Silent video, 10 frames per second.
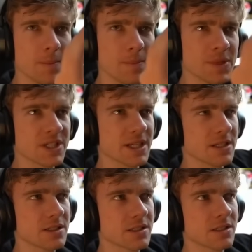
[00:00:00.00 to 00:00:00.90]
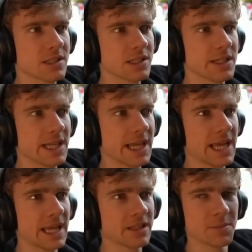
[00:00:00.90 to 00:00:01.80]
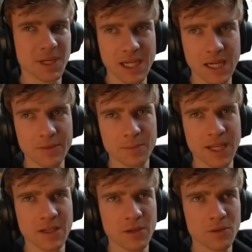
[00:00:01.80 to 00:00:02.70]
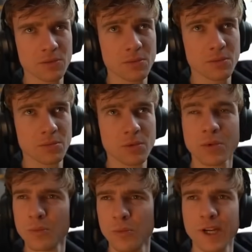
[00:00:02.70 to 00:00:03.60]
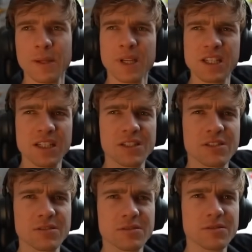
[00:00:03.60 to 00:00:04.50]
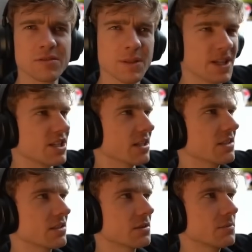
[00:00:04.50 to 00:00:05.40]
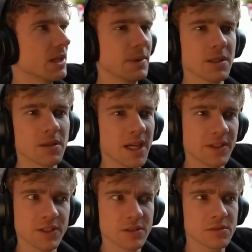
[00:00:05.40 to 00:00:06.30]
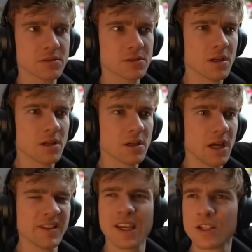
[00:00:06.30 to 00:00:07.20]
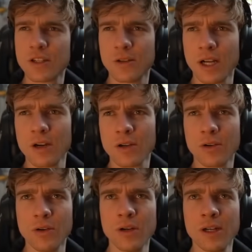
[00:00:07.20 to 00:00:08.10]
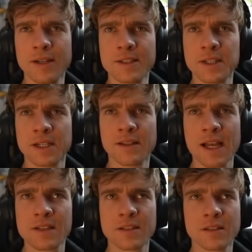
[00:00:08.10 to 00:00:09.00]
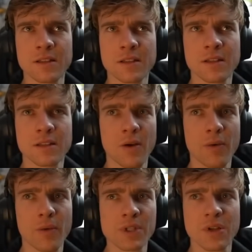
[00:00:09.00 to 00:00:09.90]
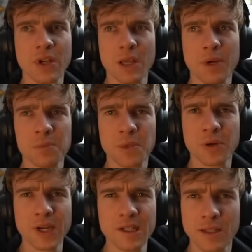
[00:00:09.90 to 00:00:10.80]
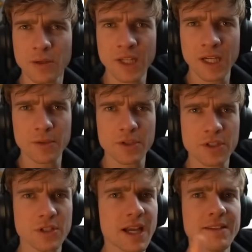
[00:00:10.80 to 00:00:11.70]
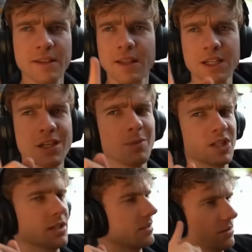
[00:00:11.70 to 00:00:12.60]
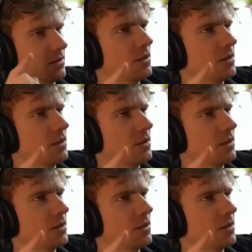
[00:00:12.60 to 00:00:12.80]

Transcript: Mercedes and McLaren make their own? Would that make sense? That makes sense, maybe. I think so. I think I saw an article earlier this year that Aston was talking about creating their own gearboxes, so I think that actually makes sense.